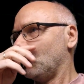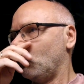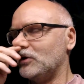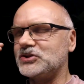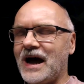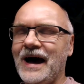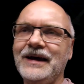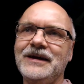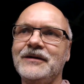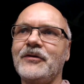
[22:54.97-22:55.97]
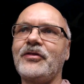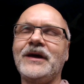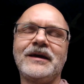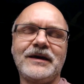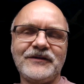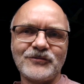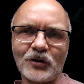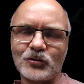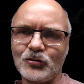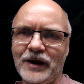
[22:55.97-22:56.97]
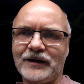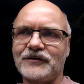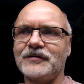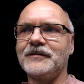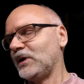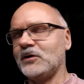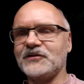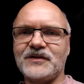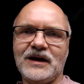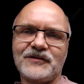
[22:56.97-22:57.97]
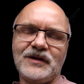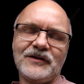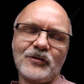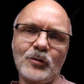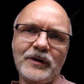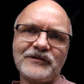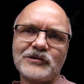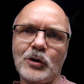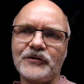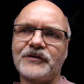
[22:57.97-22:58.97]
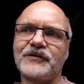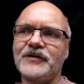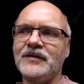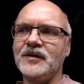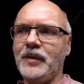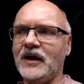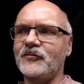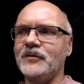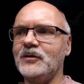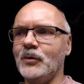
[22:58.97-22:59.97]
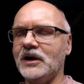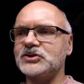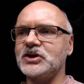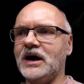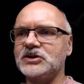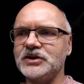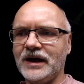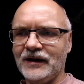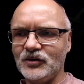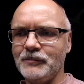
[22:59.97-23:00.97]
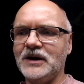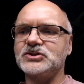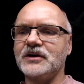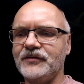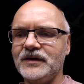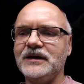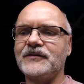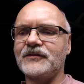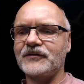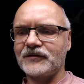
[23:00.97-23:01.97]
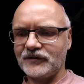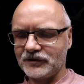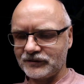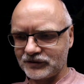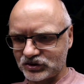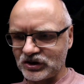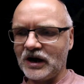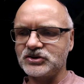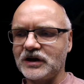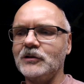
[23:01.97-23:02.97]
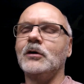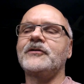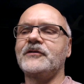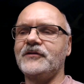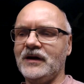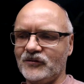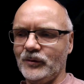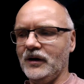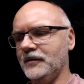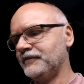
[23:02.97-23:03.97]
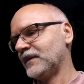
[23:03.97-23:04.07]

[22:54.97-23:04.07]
which I think is not correct, because there's always losses in the battery while charging, and you measure these charging losses as well.